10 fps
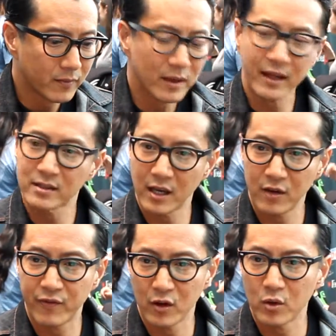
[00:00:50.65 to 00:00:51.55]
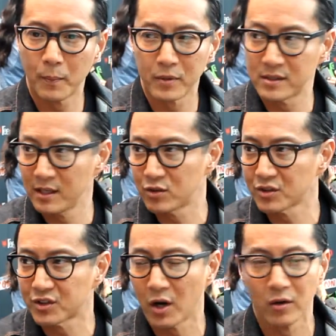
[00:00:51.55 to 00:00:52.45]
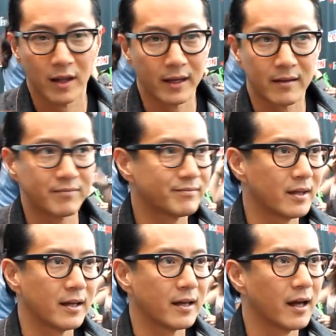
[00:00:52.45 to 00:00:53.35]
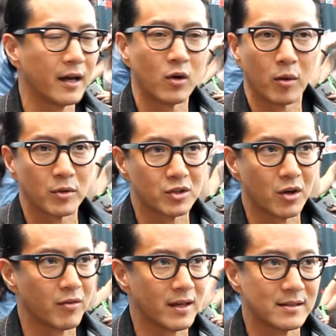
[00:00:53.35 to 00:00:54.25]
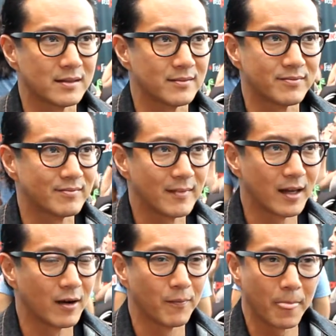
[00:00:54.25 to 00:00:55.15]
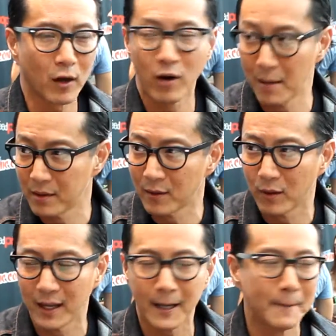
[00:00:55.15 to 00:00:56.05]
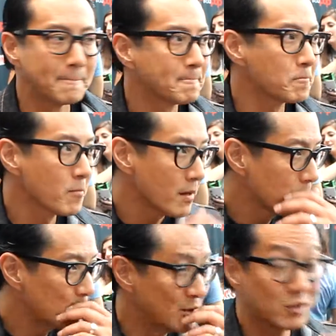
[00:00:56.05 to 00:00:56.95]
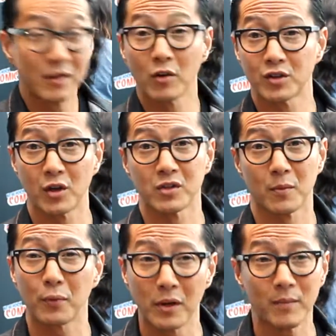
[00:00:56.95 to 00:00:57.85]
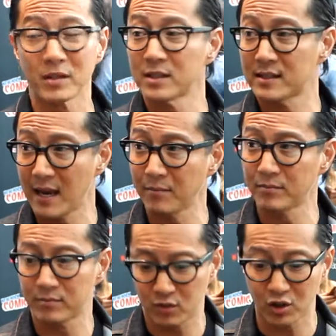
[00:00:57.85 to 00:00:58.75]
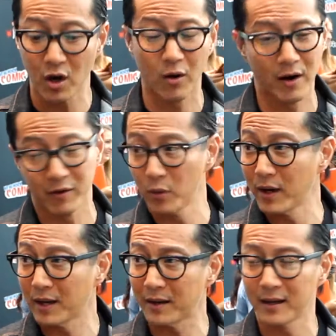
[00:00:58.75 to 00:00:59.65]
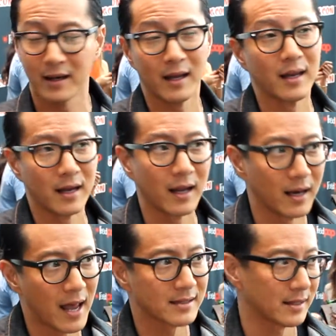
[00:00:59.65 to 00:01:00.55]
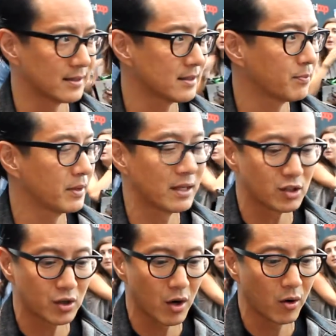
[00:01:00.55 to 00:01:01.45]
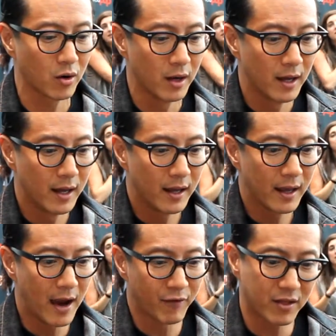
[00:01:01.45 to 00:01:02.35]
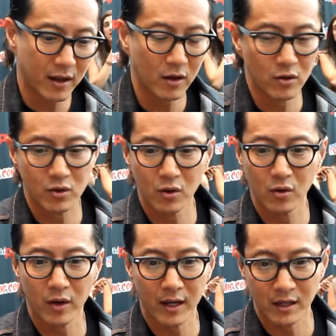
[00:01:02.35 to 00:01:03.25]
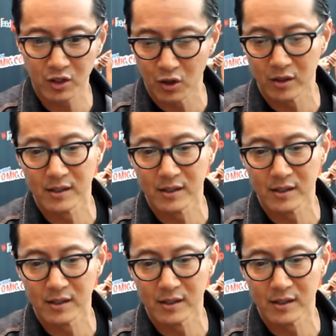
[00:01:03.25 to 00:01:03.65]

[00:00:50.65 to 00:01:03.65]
like say if you do a procedural show, like a normal show that's, crime of the week, usually those shows are pretty much the same show every week in essence. This show, everything you do in a certain